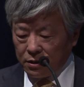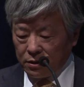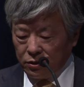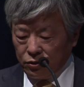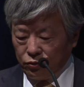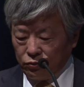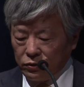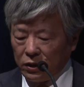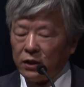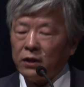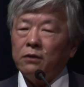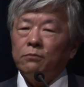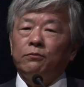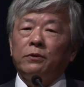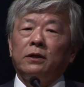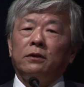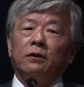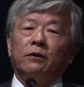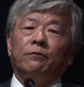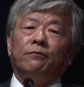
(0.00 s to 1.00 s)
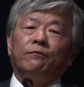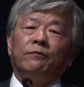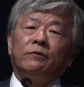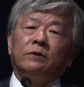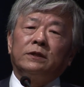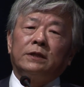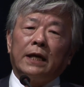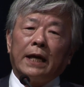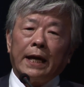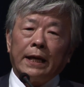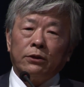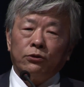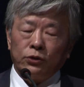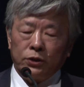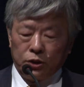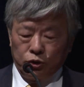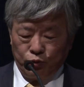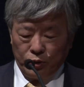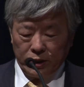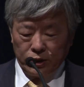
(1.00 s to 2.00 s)
you have very sad
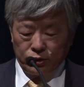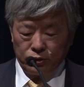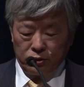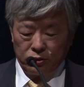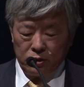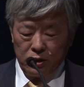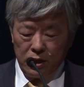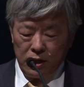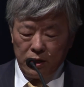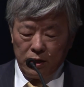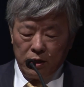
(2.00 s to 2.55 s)
situation,